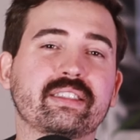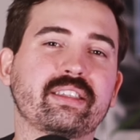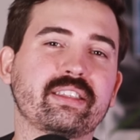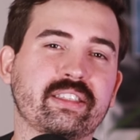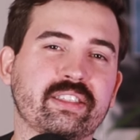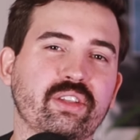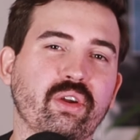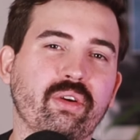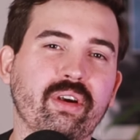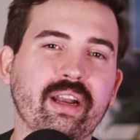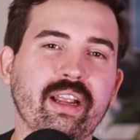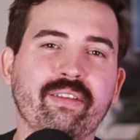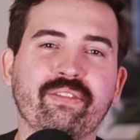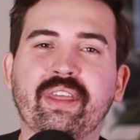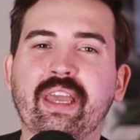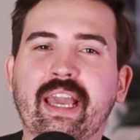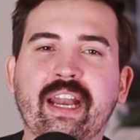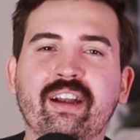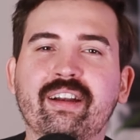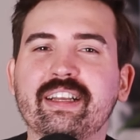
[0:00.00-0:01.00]
is the story of
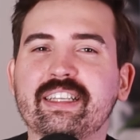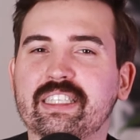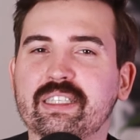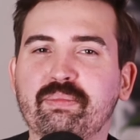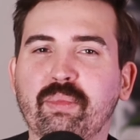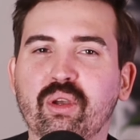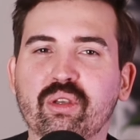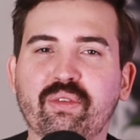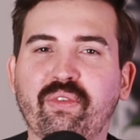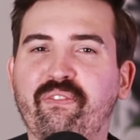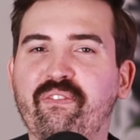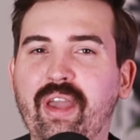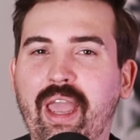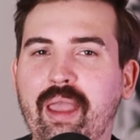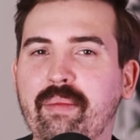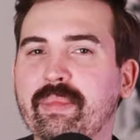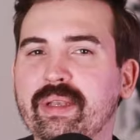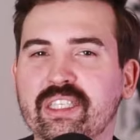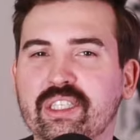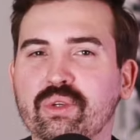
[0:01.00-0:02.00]
the internet's most
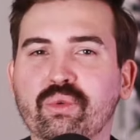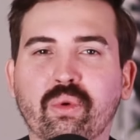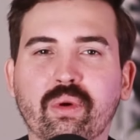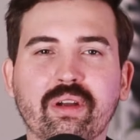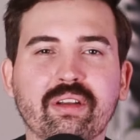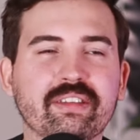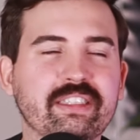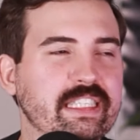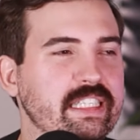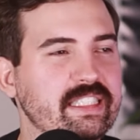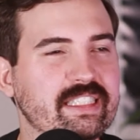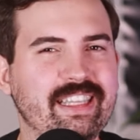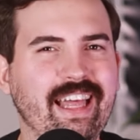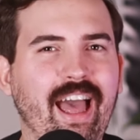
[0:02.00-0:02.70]
famous squirrel since